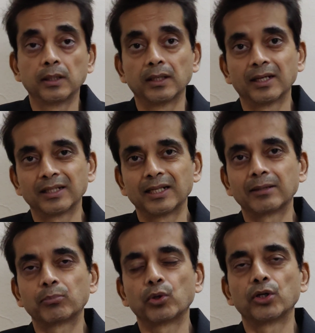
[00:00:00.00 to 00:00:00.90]
And at
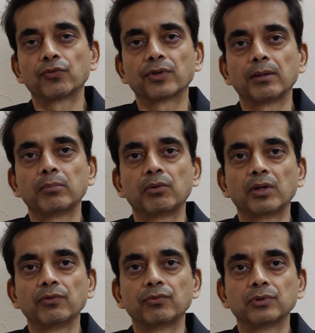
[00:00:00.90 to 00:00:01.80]
that point of time, my
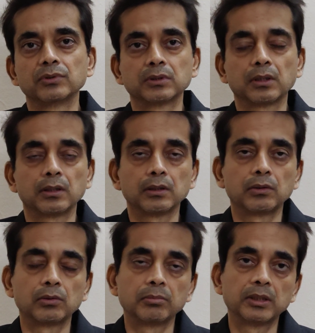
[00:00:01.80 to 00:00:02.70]
wife was,
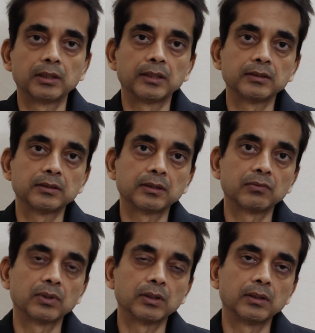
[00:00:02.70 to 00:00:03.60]
a bit tensed
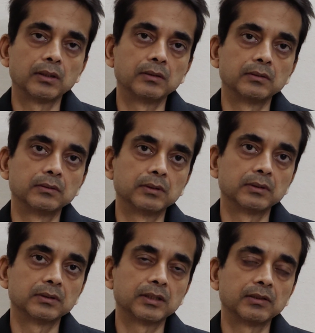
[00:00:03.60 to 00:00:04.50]
and worried and
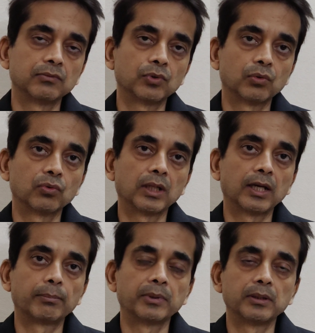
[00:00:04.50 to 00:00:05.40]
saying what will
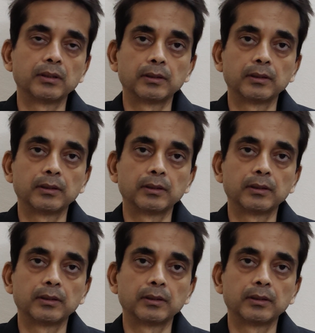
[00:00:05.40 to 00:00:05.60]
happen